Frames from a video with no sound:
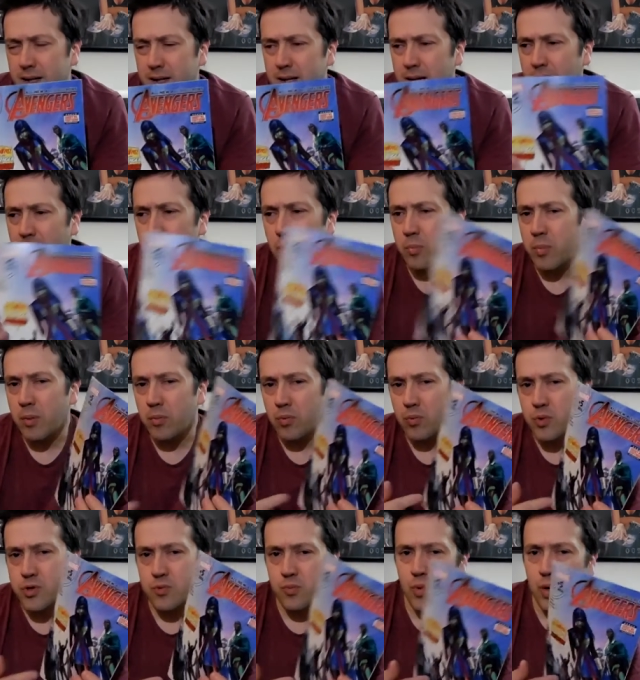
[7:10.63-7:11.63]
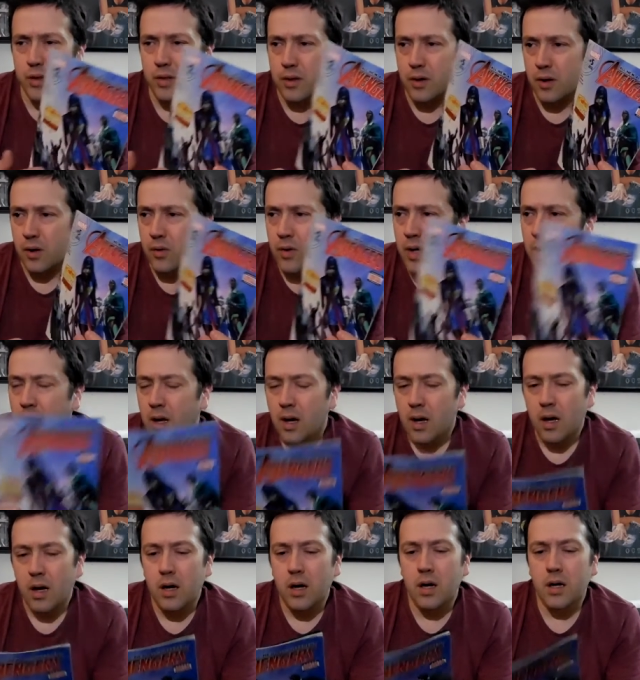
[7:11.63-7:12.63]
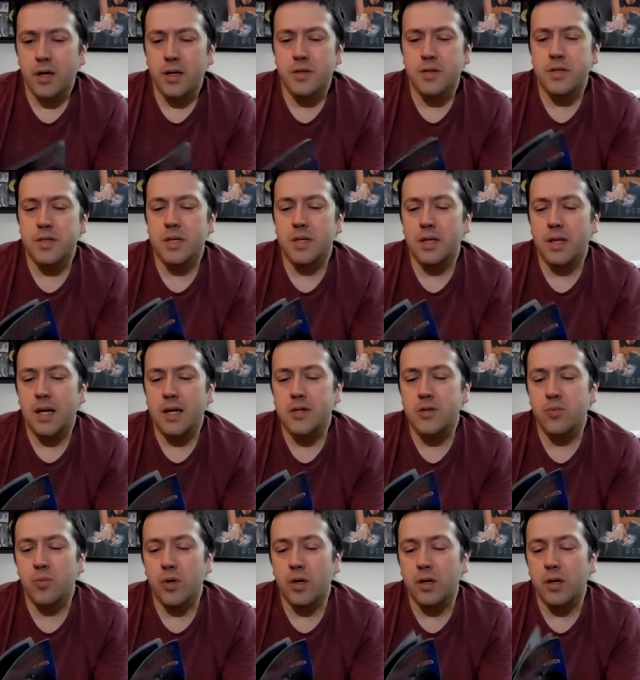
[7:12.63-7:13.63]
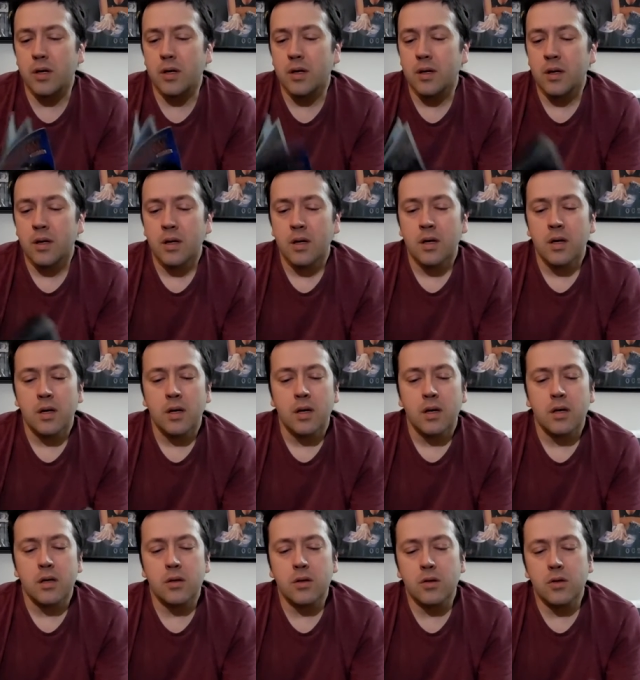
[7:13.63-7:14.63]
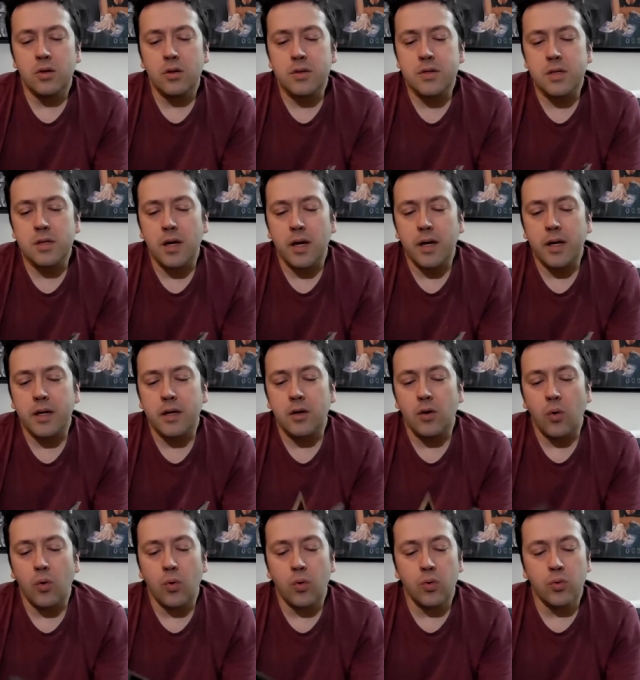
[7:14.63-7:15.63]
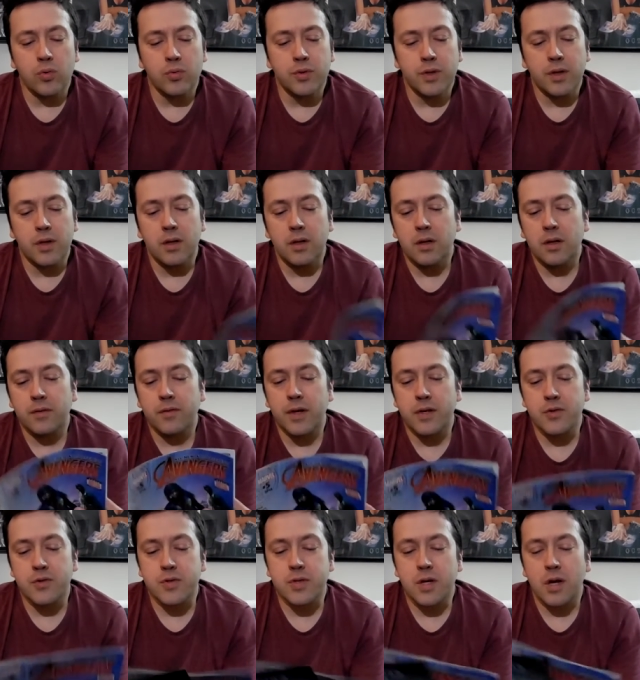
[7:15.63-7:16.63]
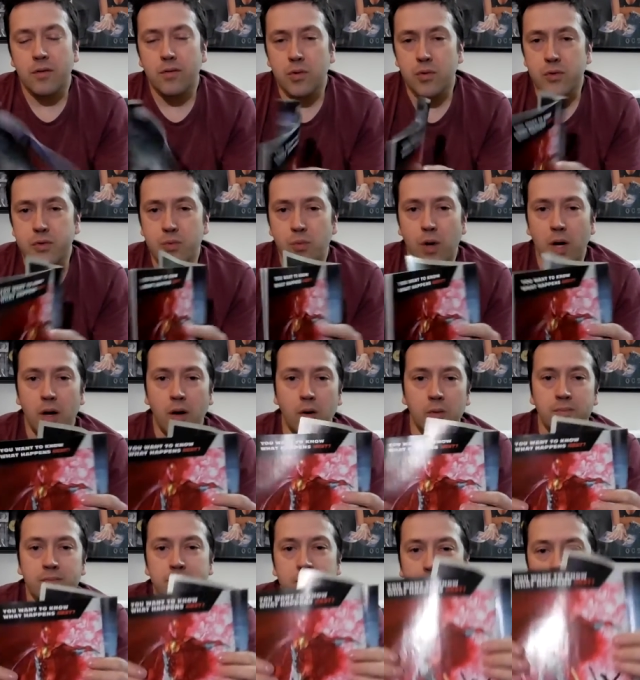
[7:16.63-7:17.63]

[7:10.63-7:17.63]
I can't remember which one, though, because the next one looks like an old Avengers cover as well.